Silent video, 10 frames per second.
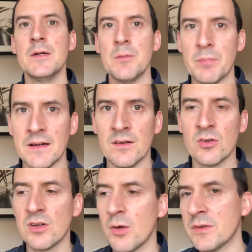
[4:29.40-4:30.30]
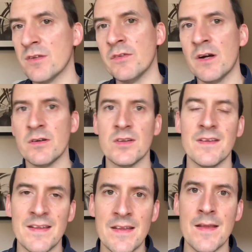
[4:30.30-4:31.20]
But it looks like with Tavares
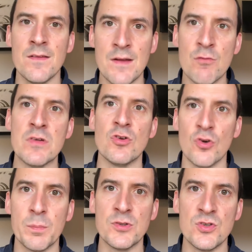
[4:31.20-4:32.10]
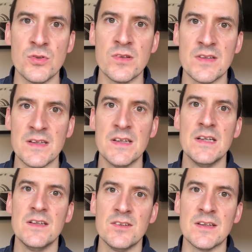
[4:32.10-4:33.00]
that there is an opportunity
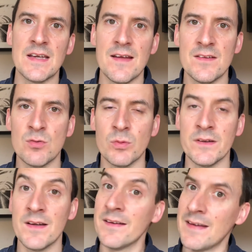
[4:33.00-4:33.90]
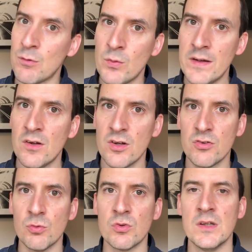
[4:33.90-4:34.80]
to get this one done, and that will end
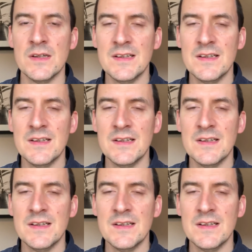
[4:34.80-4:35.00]
Arsenal's